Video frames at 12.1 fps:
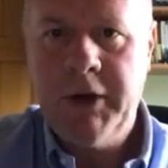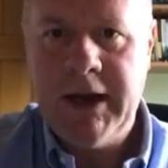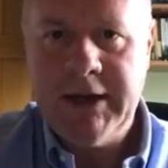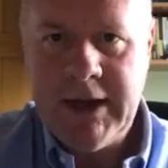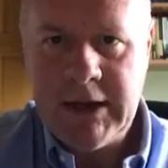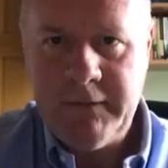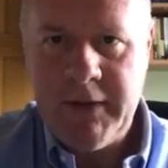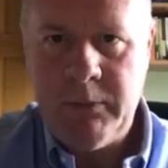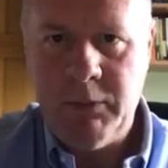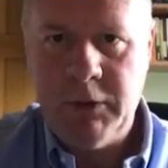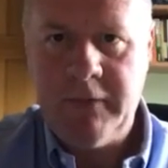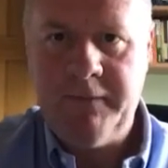But he
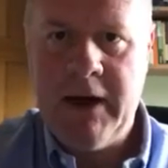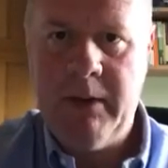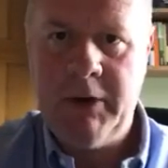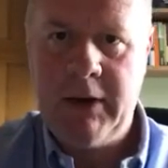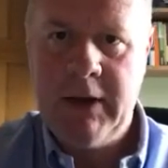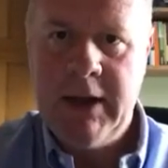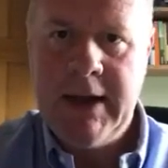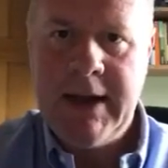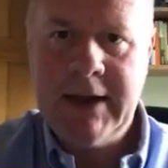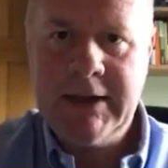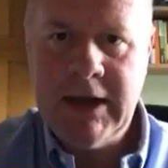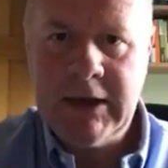identified with the family.
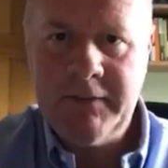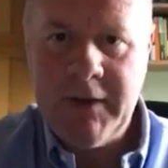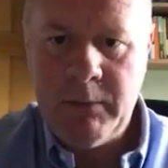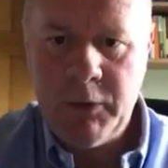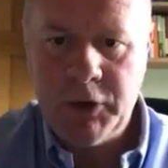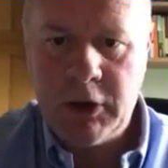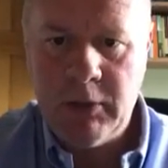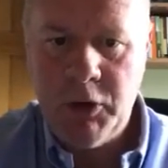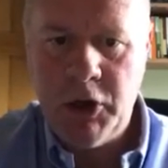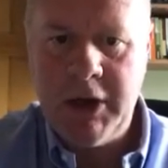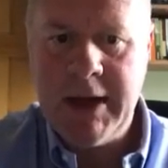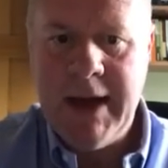He identified with the
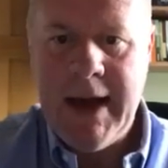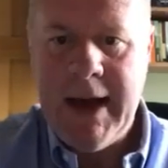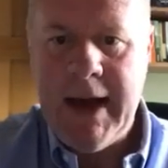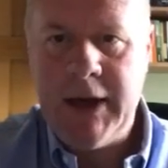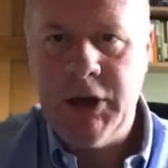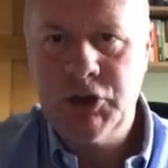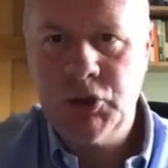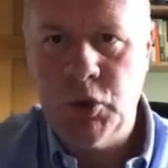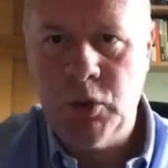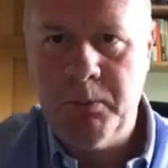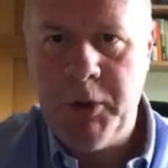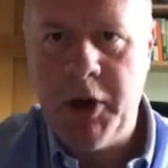community, and his
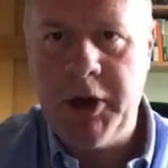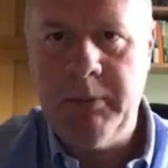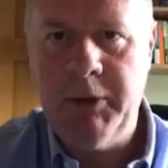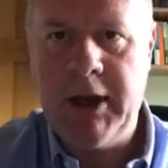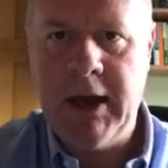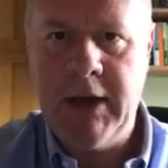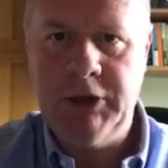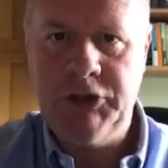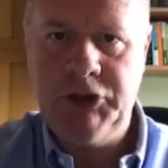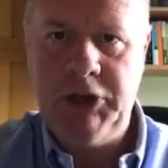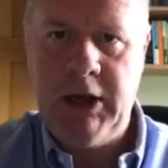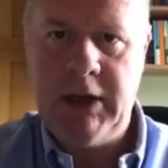whole body began to
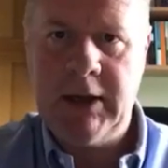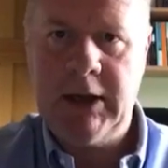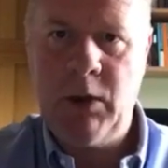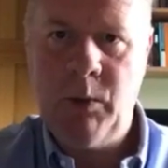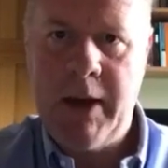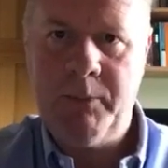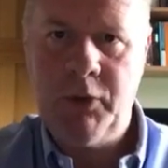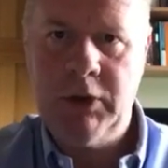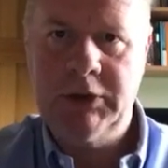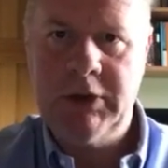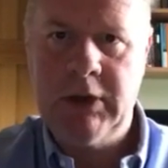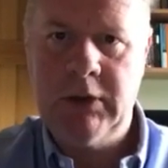shake and he wept
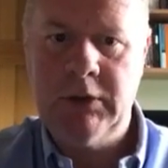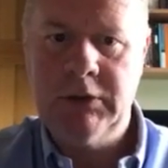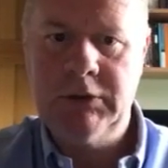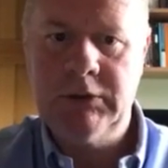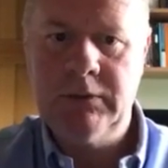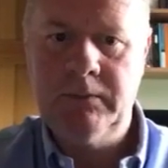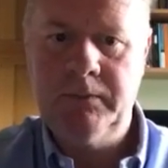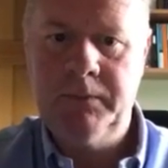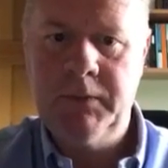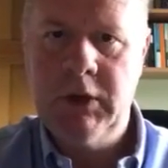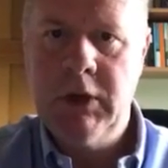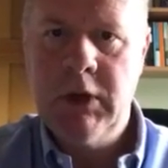real tears.
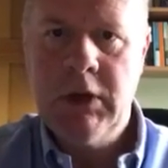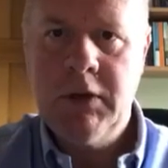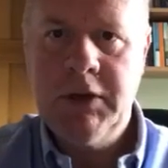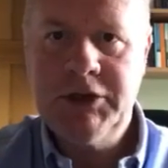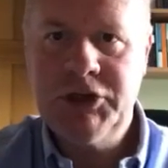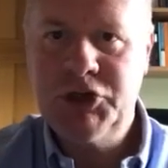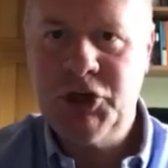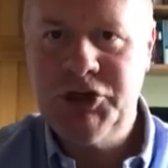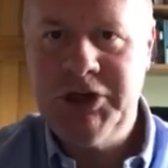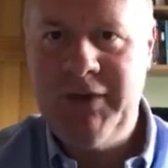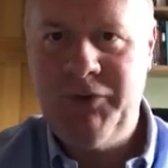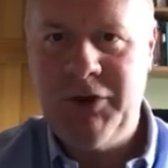This is our
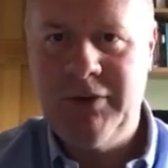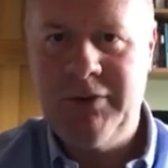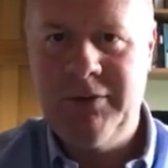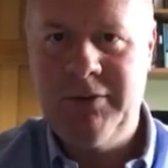Saviour.